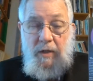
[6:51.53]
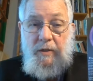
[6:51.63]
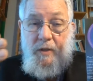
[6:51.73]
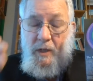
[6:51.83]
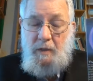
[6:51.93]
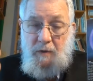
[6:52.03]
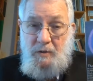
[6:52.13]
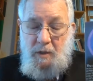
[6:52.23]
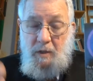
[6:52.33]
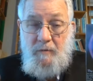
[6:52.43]
to give
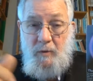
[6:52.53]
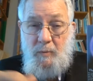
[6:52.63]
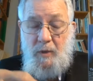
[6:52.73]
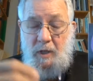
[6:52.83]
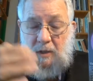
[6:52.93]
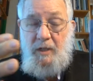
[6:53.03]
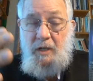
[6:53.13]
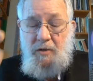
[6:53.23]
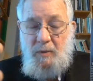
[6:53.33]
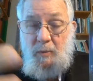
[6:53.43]
us a
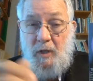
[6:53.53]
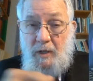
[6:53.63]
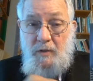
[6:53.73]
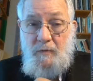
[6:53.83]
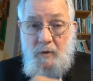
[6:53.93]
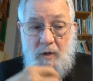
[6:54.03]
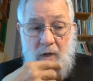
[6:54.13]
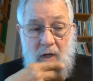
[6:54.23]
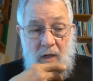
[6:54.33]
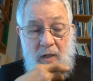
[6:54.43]
decent place for
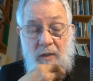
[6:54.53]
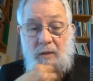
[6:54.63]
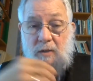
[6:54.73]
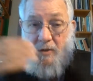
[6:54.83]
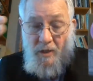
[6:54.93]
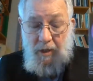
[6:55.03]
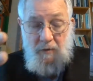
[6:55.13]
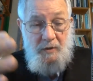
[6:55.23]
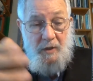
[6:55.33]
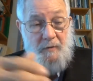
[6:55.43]

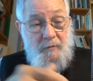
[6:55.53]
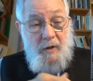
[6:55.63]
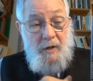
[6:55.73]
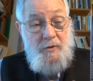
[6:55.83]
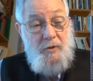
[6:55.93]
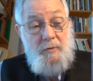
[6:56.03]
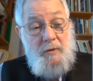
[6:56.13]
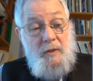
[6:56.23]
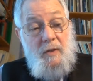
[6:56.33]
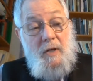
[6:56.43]
ourselves and for our children.